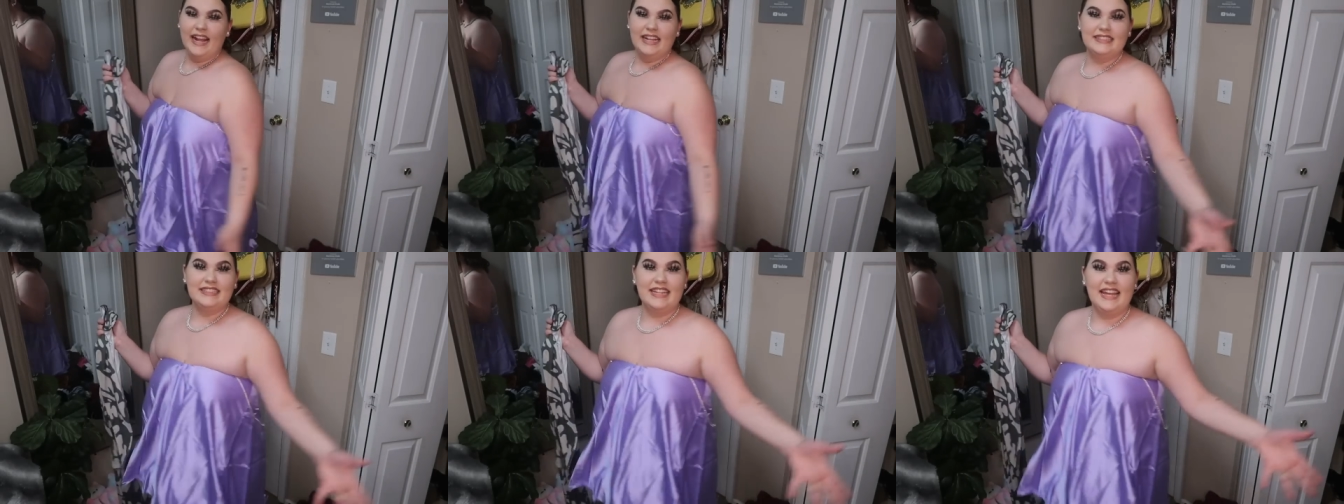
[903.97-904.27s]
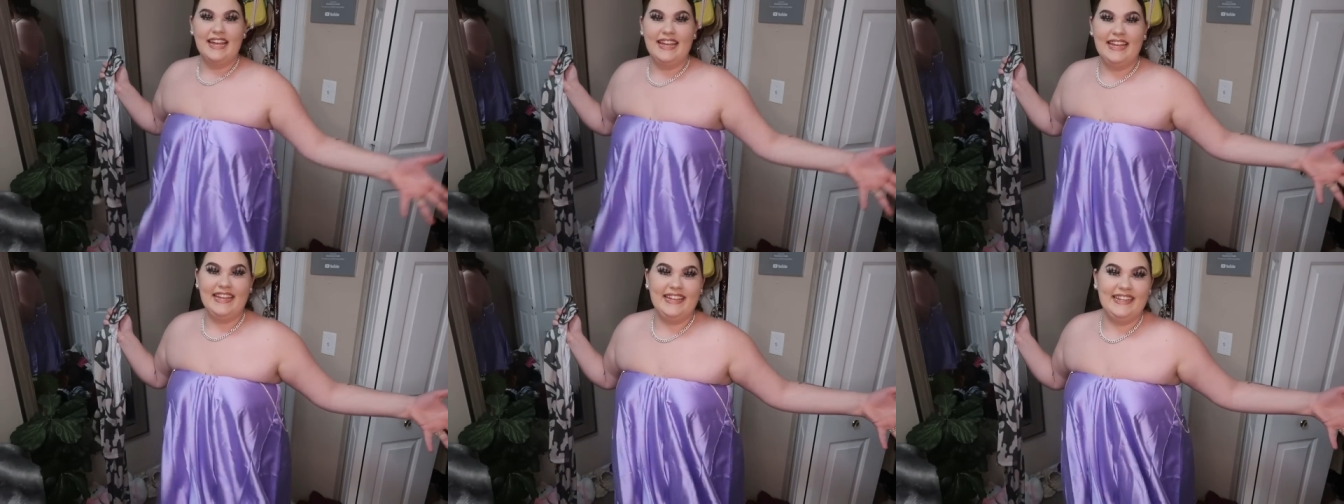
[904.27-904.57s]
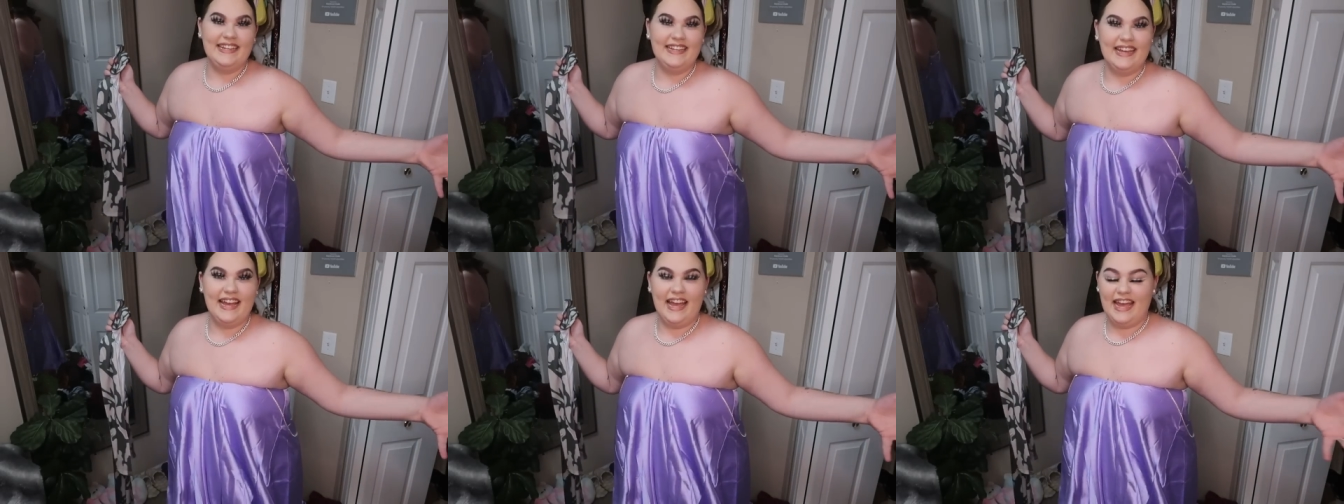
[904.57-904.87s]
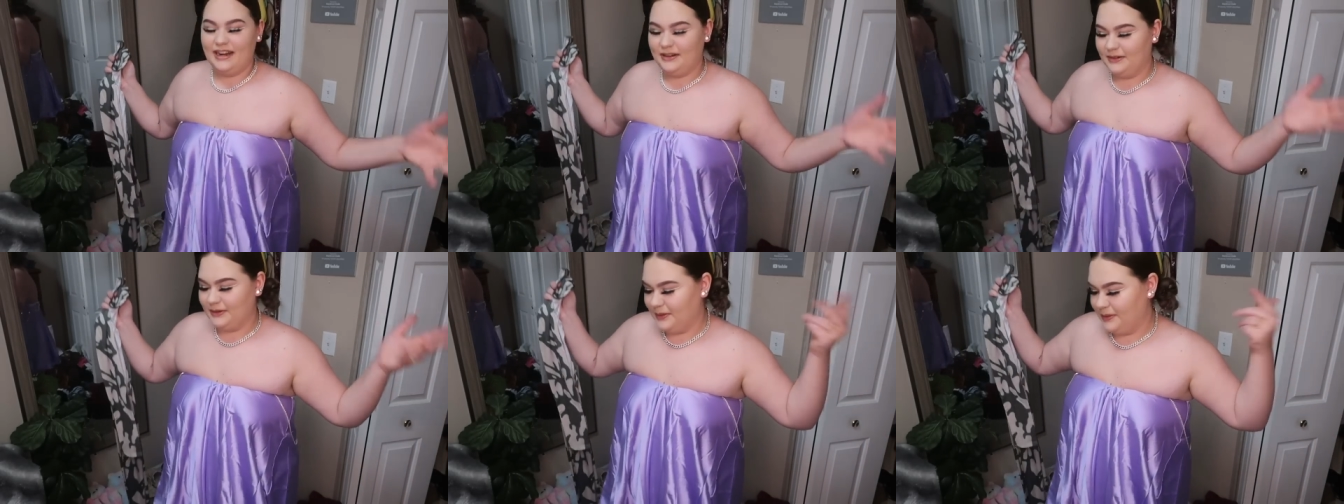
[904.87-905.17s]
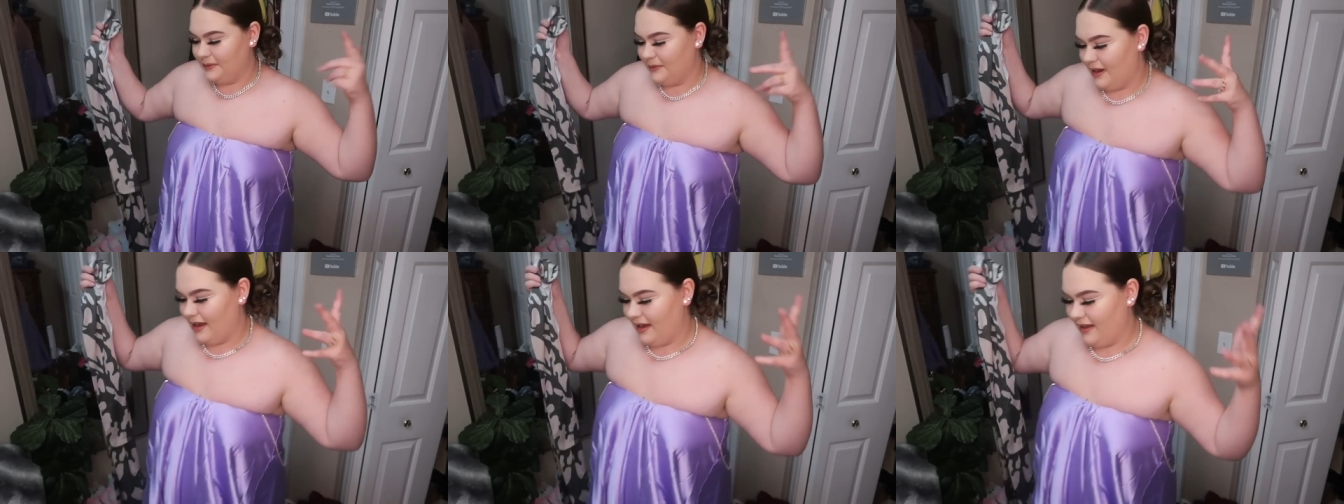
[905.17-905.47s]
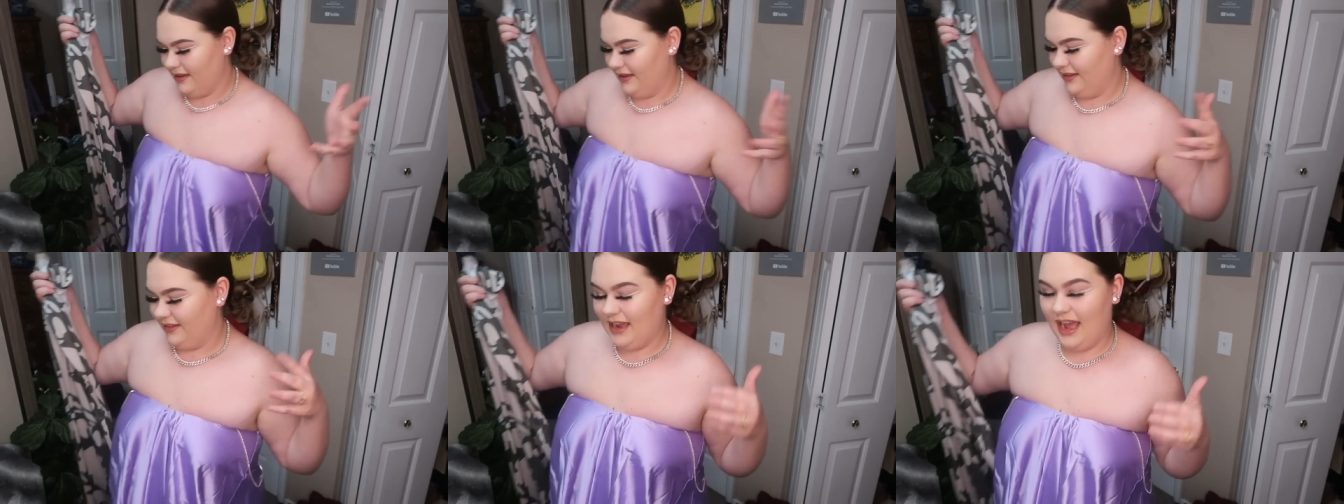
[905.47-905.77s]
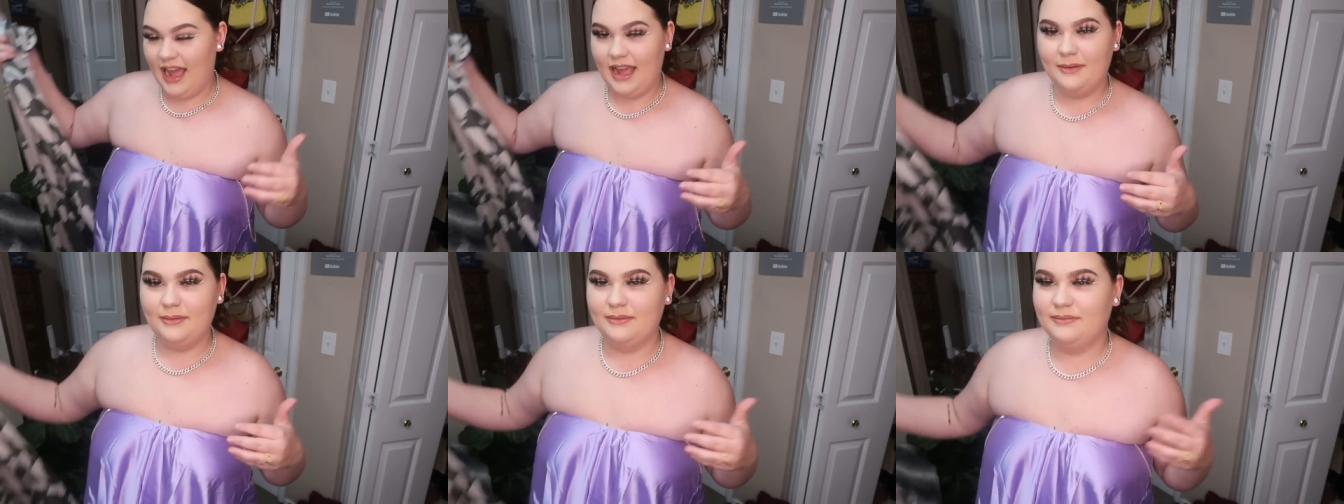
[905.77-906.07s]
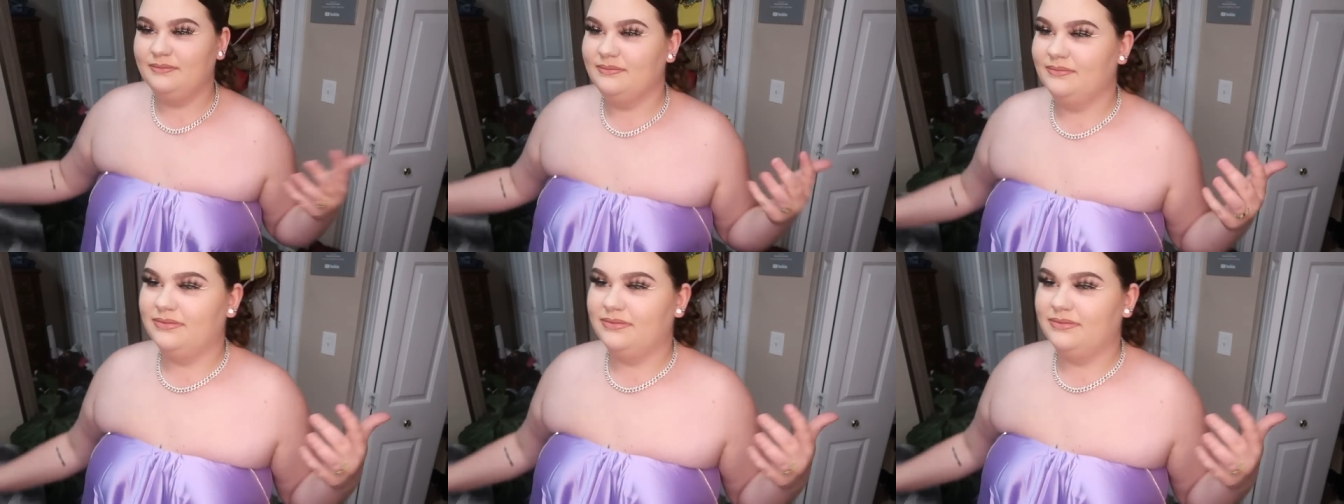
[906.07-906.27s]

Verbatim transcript: like, I don't know why. I